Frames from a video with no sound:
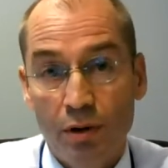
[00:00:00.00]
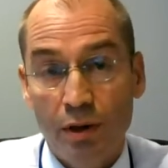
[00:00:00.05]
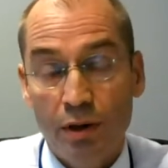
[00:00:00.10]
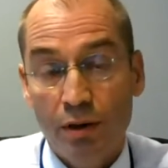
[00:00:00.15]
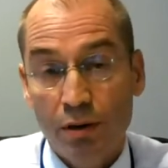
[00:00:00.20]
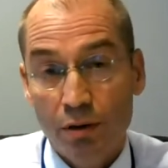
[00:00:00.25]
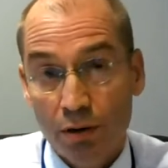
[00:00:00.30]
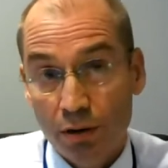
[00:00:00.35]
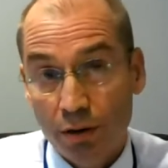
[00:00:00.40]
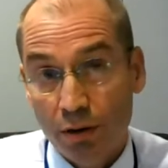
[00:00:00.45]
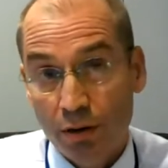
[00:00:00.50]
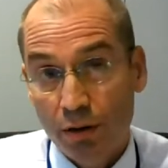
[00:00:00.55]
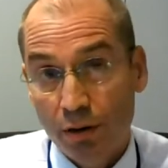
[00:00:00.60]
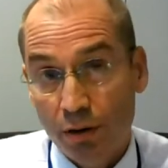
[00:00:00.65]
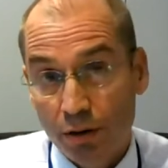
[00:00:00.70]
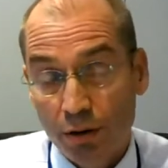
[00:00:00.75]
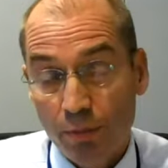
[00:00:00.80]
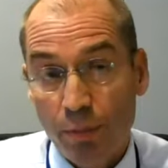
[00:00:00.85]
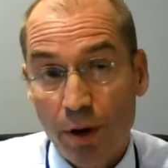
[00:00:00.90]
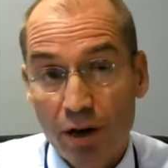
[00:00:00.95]

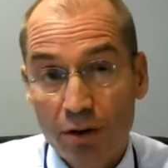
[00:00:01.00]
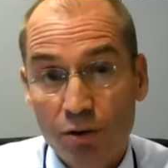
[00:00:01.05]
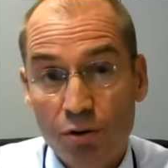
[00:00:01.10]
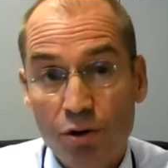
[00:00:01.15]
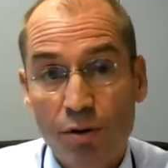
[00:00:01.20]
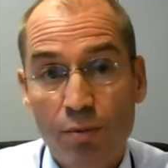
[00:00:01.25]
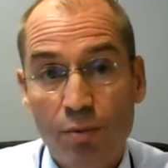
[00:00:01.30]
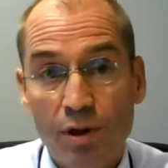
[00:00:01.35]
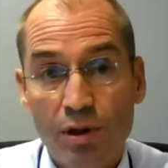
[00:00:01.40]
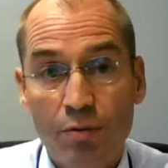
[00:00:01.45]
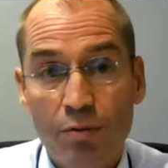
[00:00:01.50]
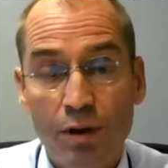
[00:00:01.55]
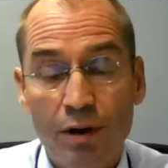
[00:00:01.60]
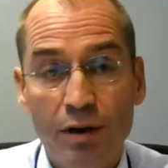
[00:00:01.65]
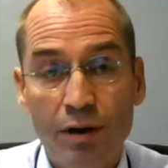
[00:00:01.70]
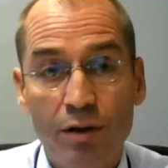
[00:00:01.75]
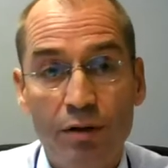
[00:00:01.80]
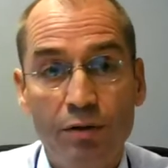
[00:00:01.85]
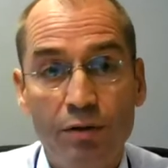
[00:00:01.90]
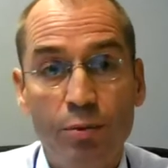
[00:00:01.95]
the partnership has
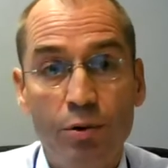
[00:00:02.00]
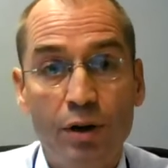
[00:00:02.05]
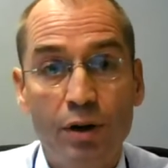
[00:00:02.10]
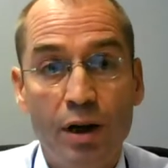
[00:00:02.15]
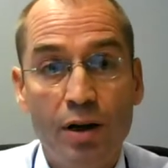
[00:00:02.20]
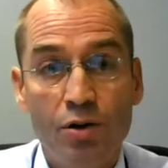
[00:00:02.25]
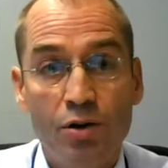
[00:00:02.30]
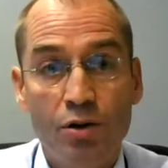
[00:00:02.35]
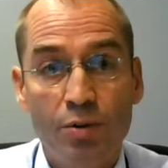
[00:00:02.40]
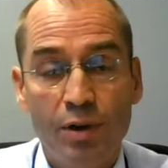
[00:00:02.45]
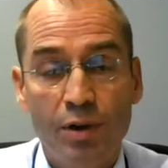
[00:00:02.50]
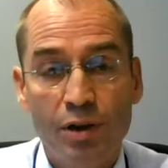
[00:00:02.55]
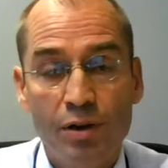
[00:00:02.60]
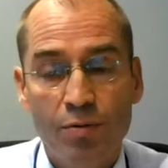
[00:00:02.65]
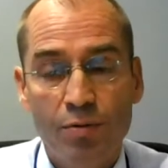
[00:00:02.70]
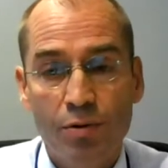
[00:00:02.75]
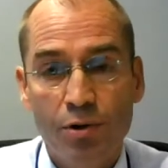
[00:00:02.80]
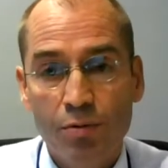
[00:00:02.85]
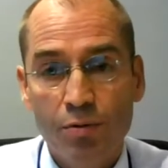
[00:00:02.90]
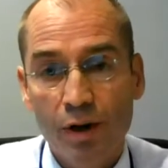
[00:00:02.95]
quite a lot of potential
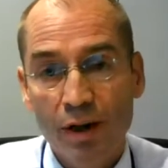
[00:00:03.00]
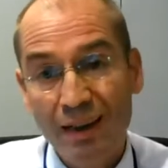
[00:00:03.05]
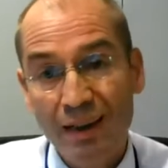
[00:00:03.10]
because we're